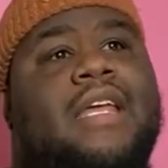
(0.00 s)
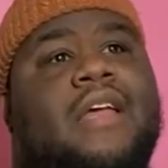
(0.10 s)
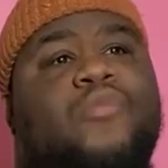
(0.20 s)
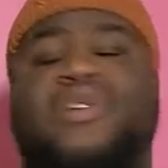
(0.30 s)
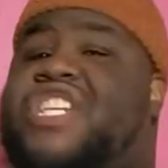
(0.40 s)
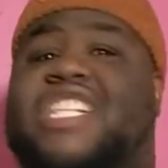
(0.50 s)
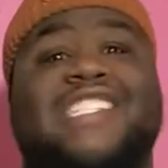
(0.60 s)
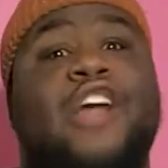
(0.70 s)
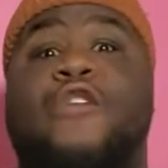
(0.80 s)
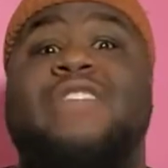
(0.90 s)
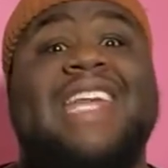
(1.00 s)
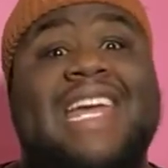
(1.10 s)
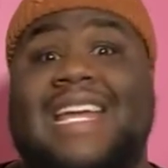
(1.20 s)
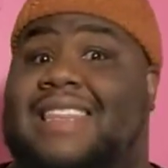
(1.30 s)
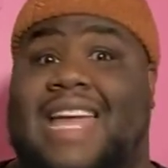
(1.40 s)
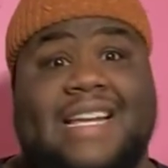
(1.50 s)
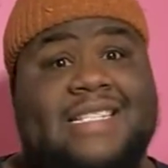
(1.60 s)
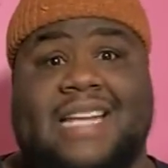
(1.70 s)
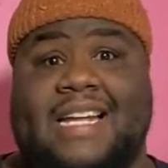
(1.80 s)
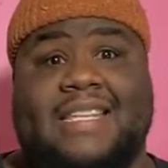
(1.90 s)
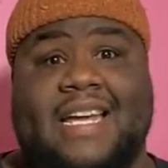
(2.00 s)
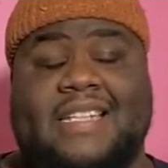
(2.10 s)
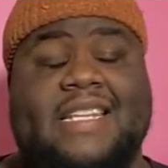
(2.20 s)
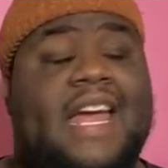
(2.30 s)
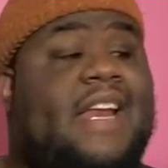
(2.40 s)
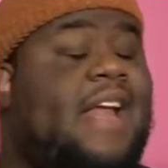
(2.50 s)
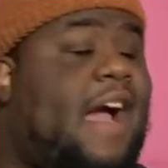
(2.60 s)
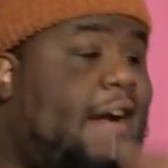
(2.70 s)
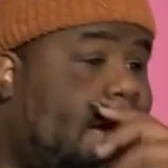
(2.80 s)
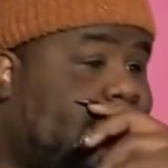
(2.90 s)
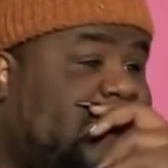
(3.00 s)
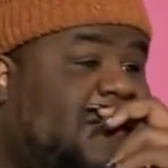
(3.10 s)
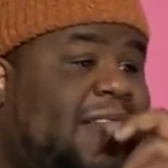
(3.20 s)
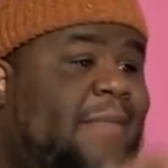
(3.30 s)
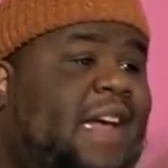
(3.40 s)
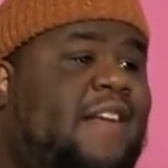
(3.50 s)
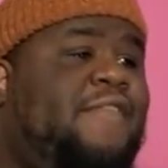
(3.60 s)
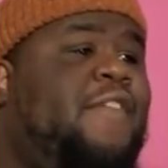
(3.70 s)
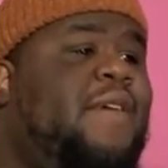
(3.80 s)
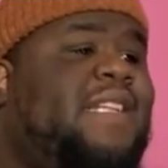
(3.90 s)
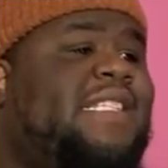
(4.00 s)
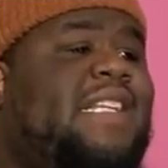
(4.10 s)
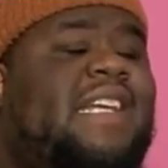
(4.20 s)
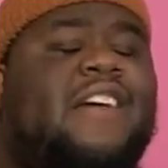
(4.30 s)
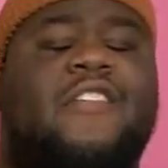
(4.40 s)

we just don't need things like this. And I saw them interviewing the CEO of